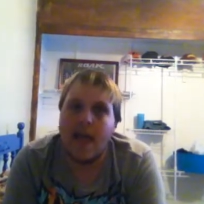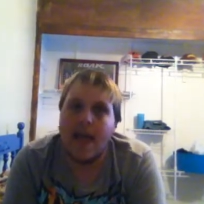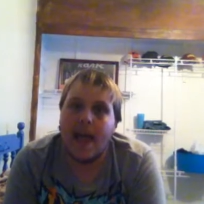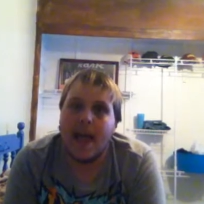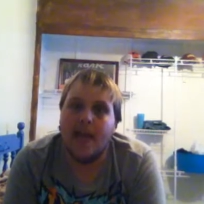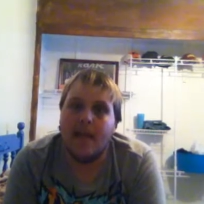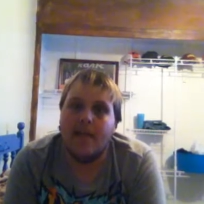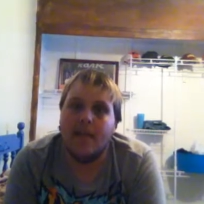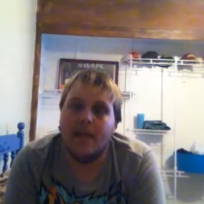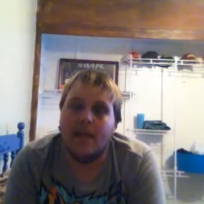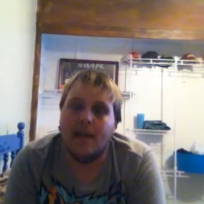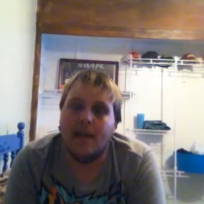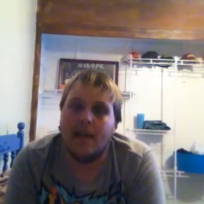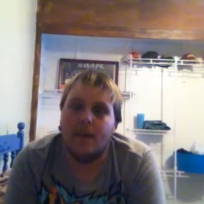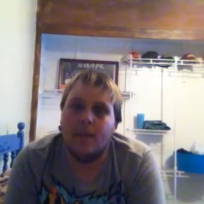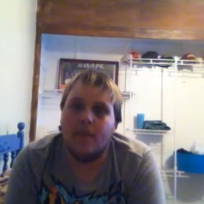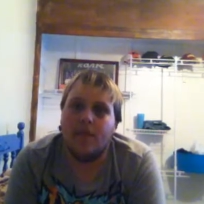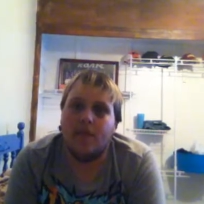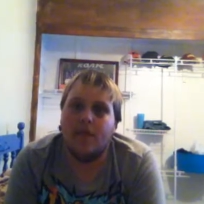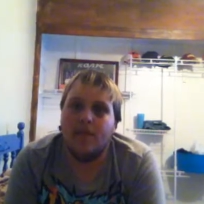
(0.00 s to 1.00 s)
and uh, he
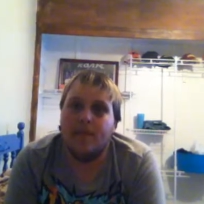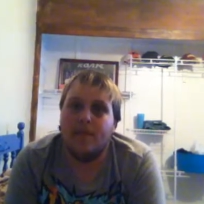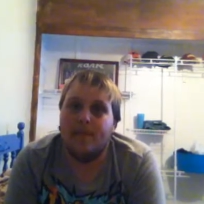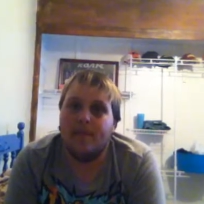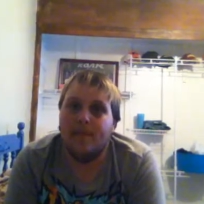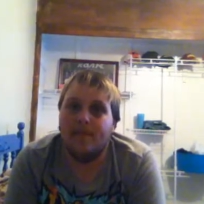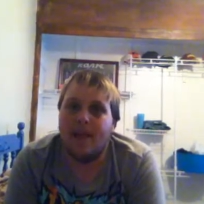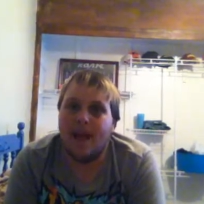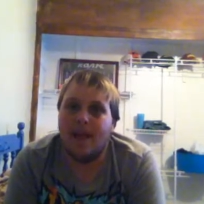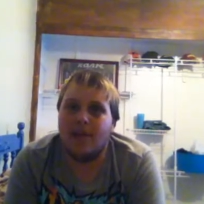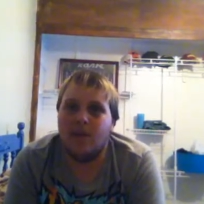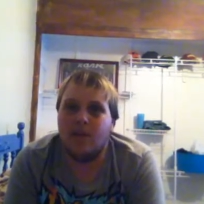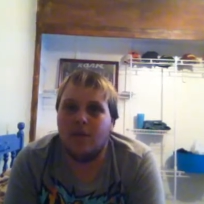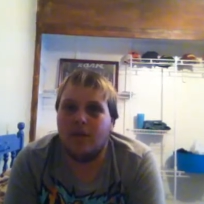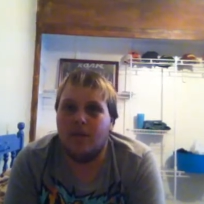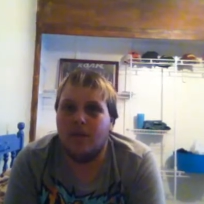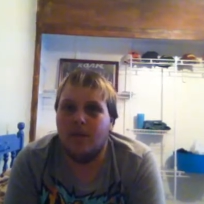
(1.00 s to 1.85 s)
wants to, actually,